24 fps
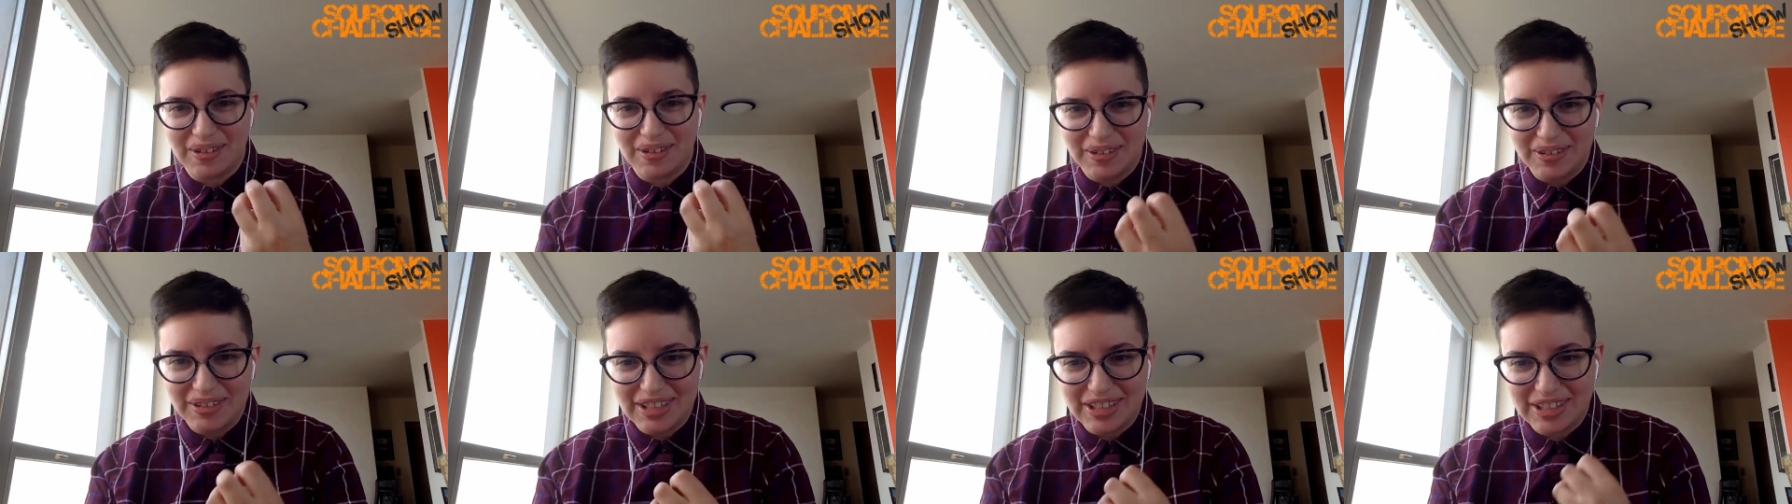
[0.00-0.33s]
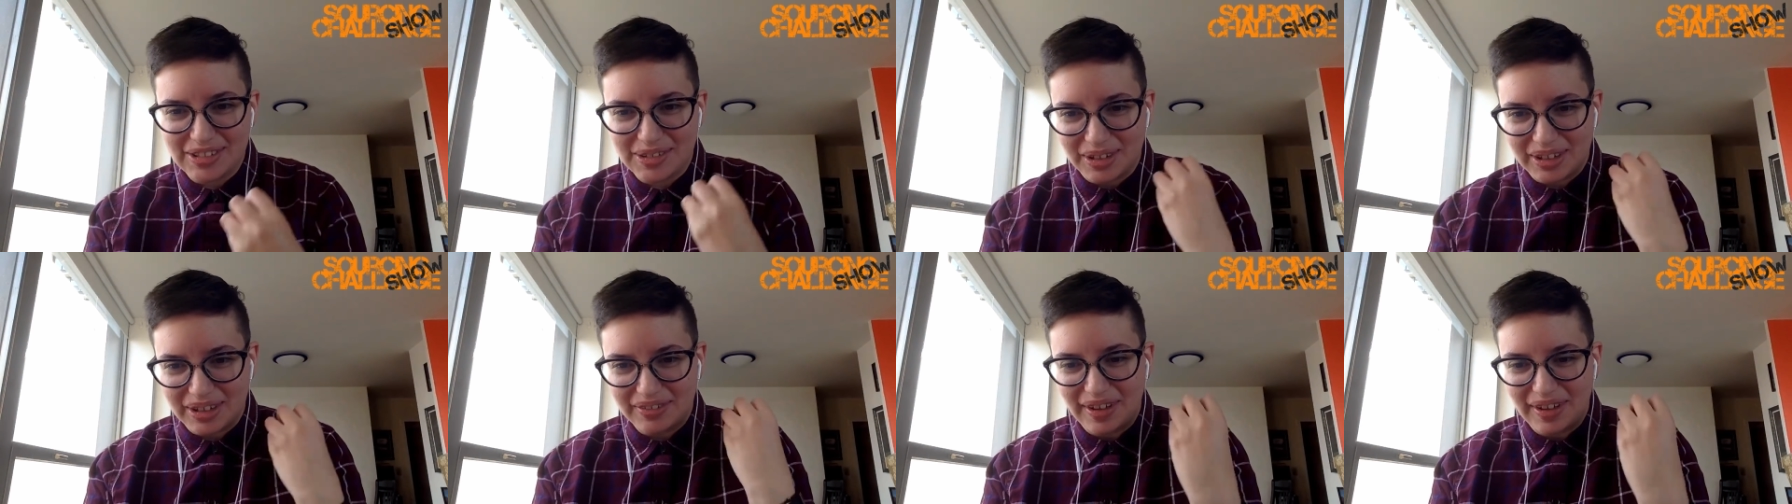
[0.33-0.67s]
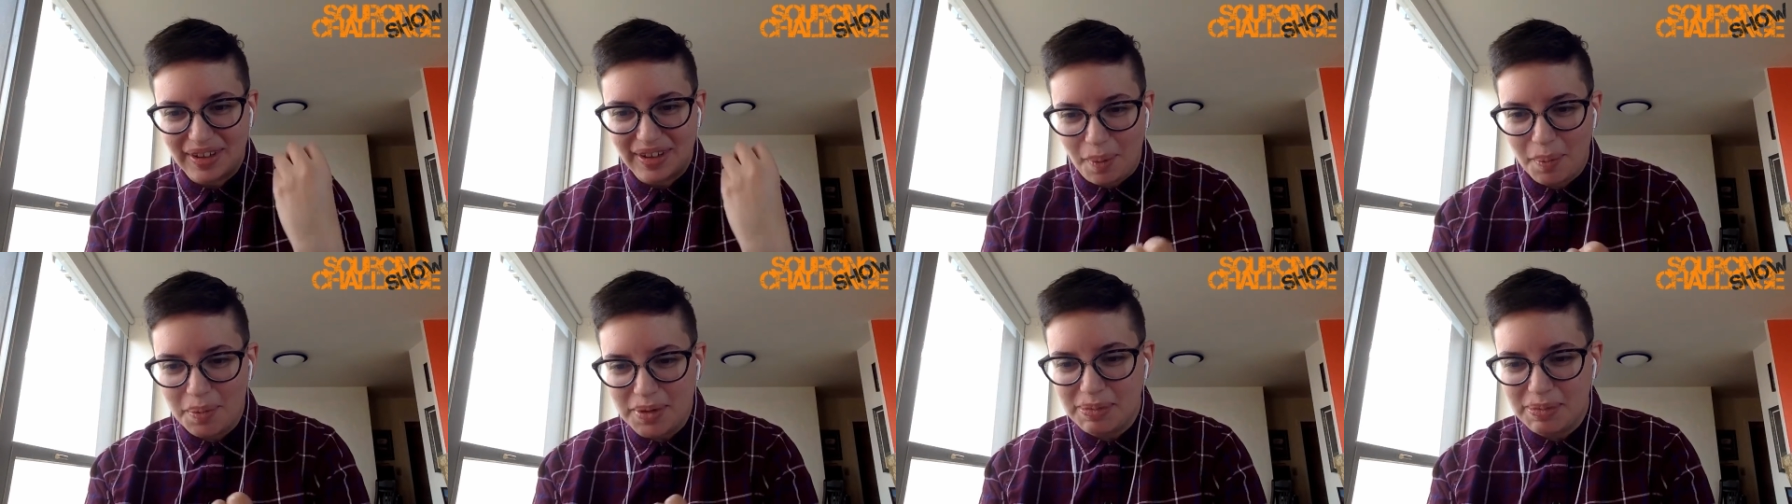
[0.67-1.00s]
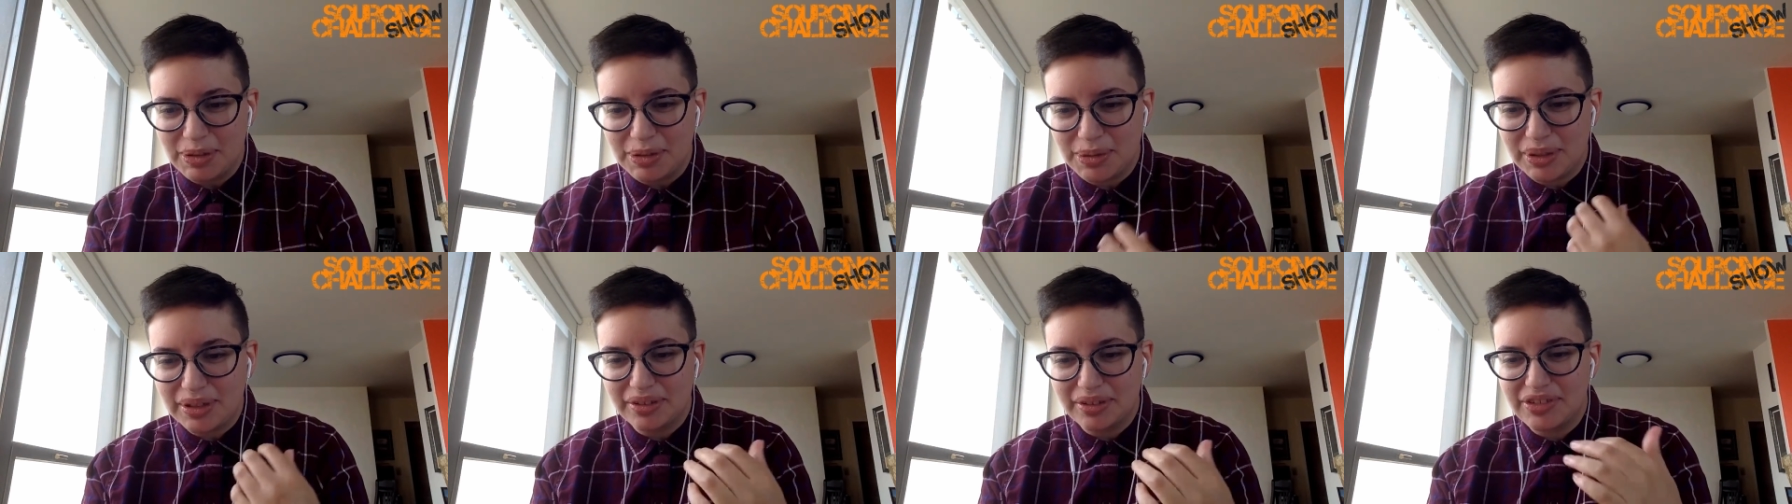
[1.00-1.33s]
also just sort of
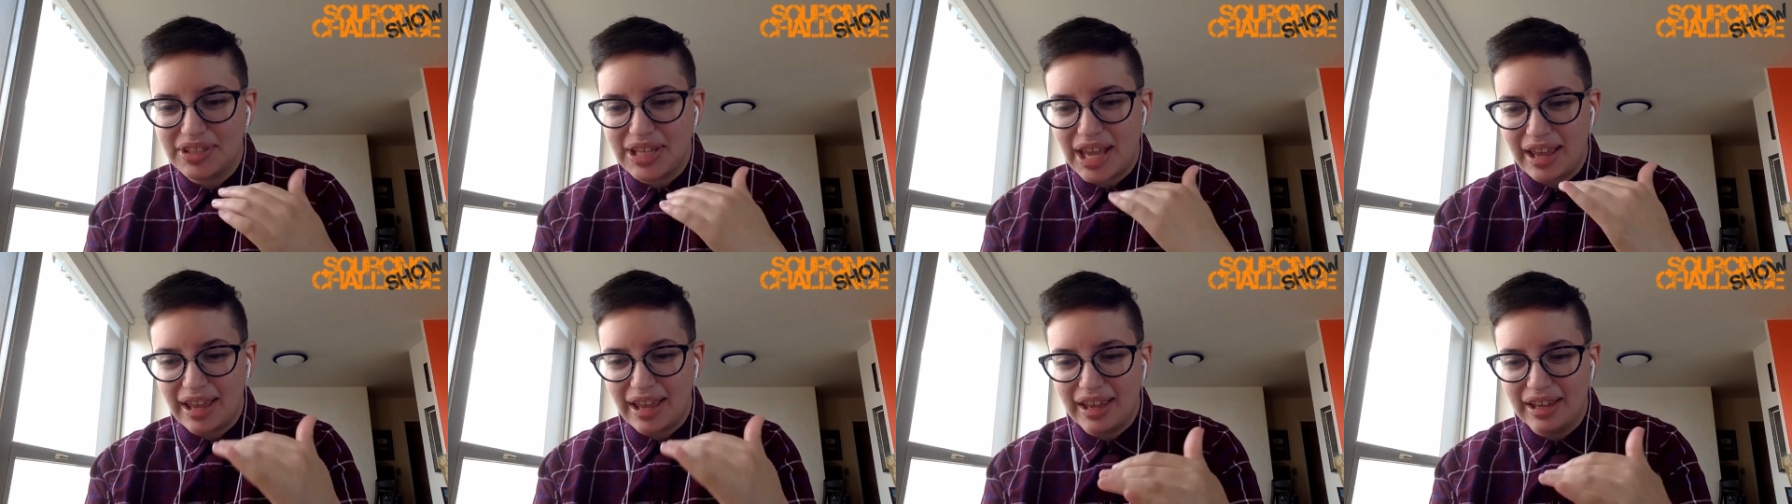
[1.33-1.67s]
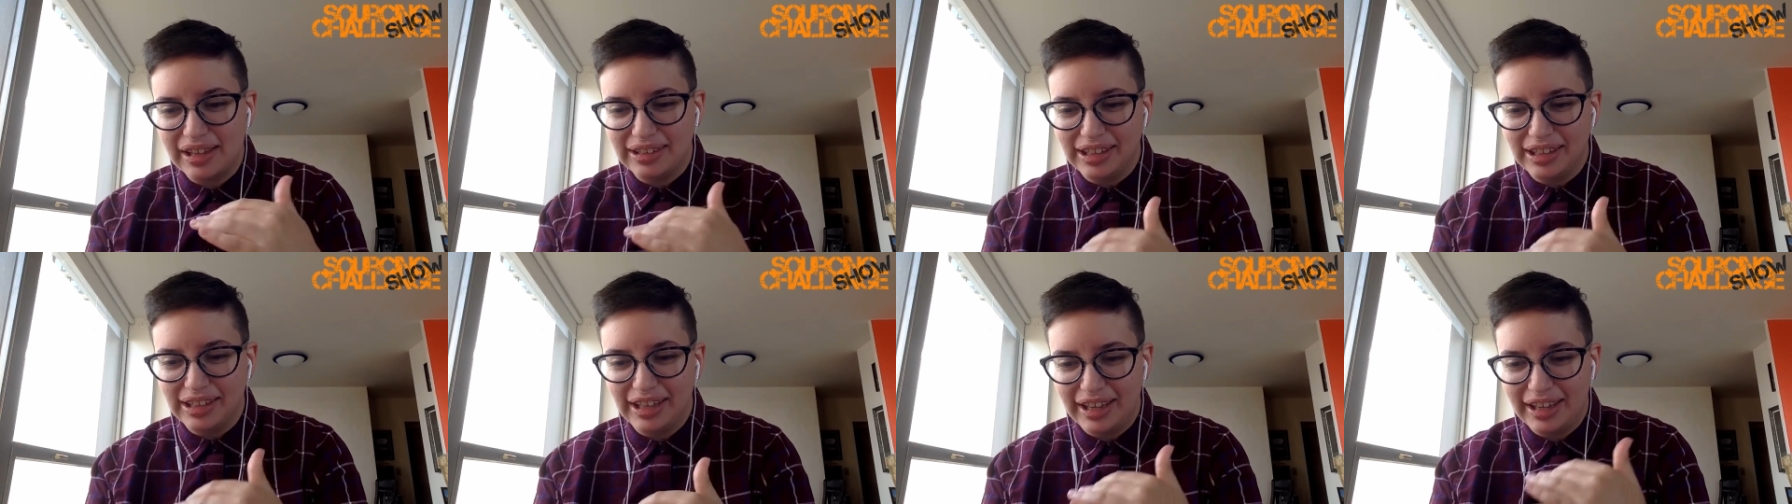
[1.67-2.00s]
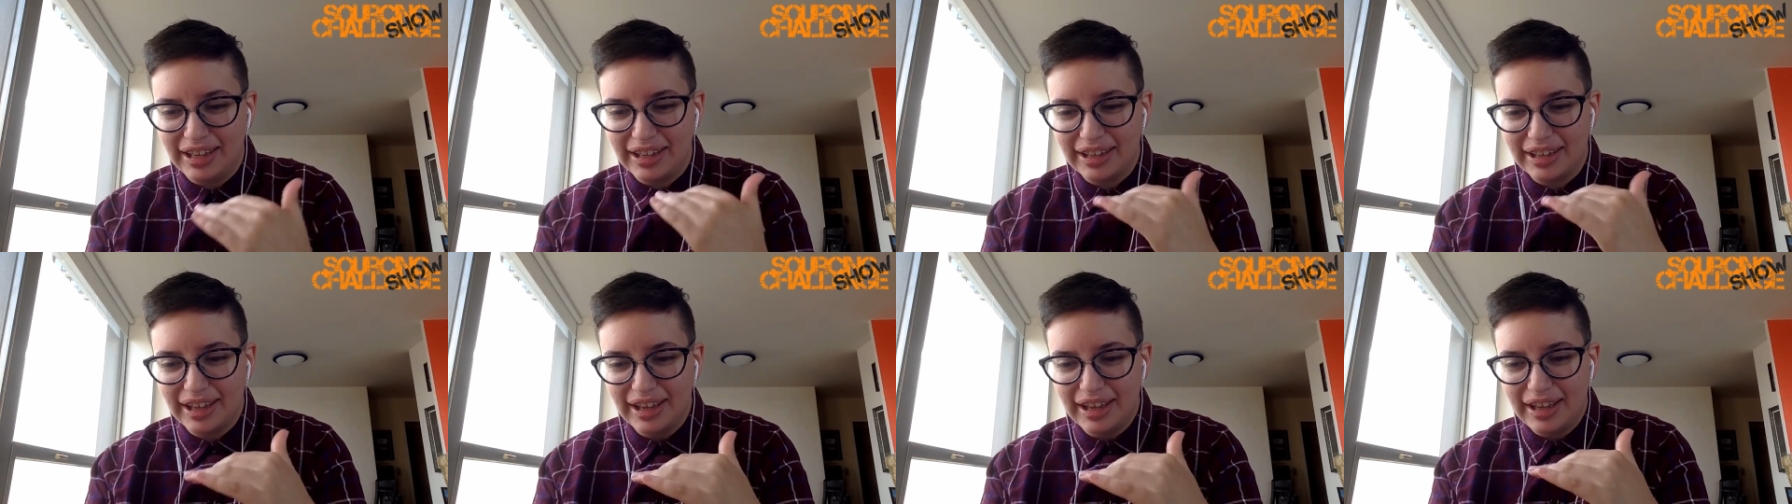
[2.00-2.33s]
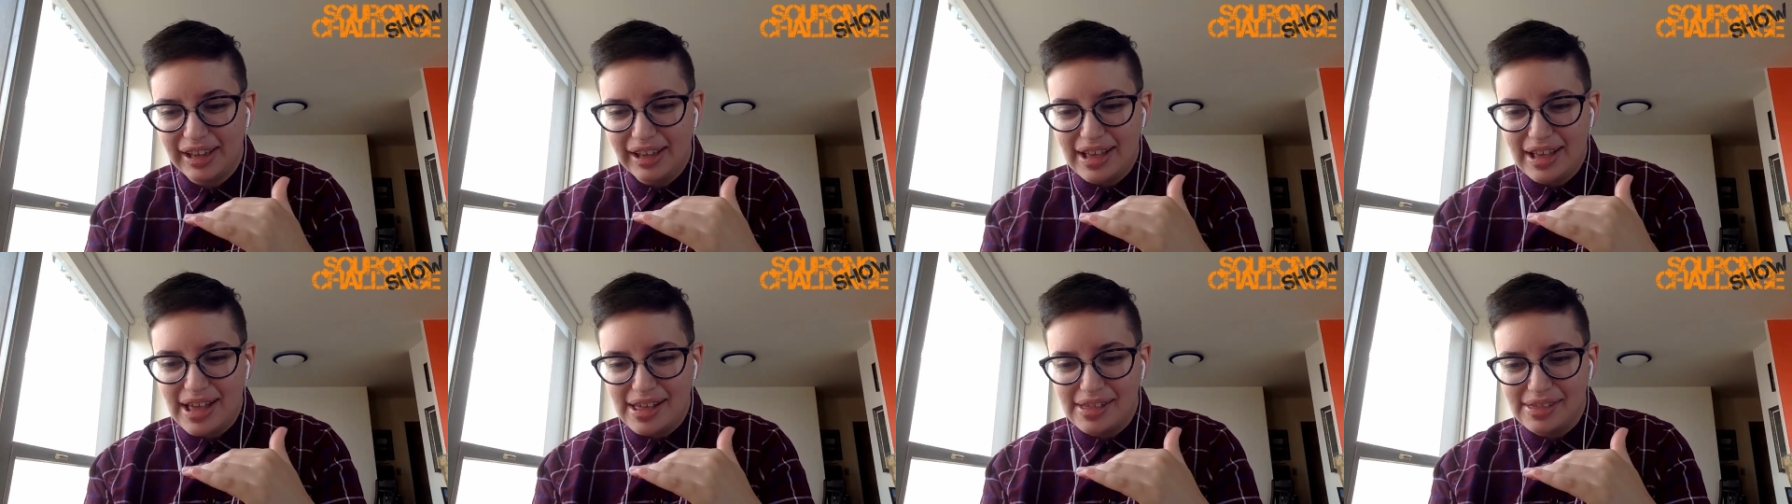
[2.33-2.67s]
helps, but sort of saying like,